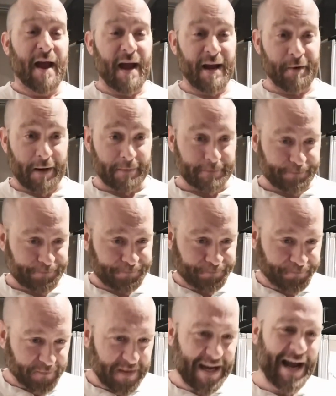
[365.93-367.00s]
Anyway,
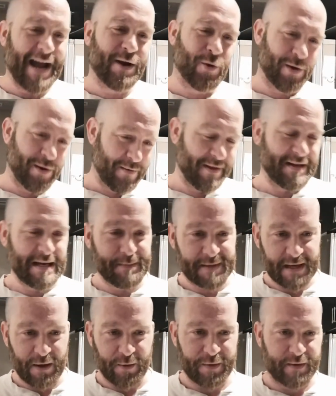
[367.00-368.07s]
yeah, I know you're in the deep
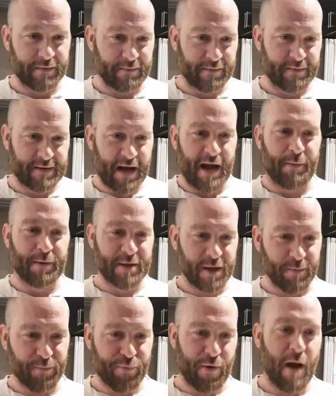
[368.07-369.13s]
south, Kyle, but you
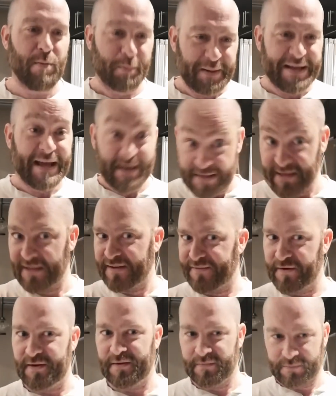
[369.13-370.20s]
can probably get it
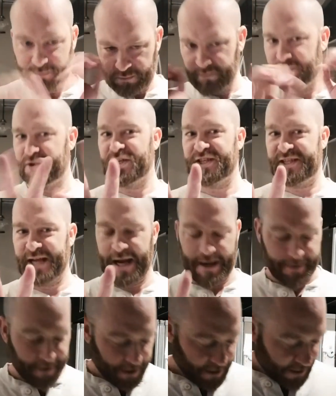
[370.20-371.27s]
delivered. Just saying.
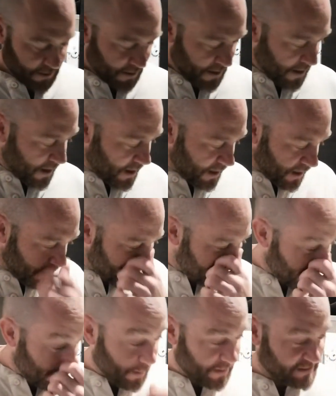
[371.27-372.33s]

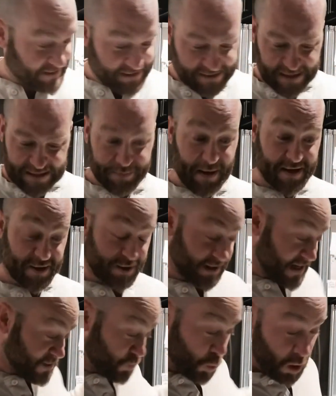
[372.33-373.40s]
Anyway, 6 methods. So
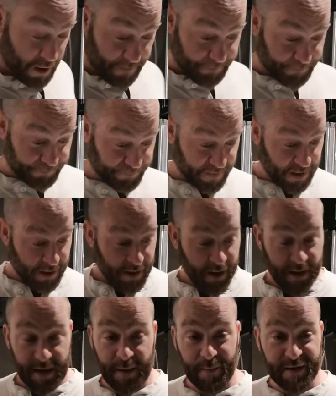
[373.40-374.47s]
that's one.
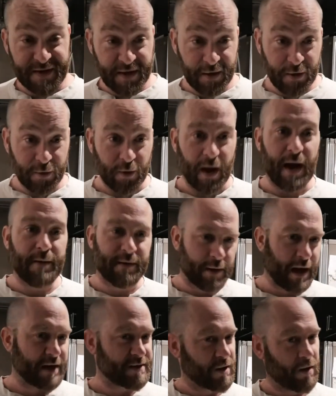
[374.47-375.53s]
Number two, you
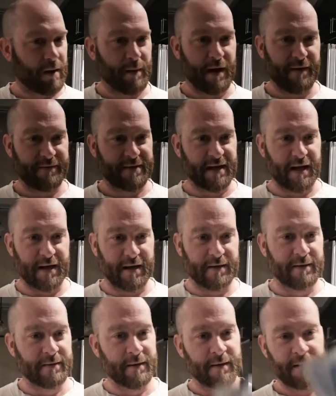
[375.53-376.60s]
guys know I'm half Italian.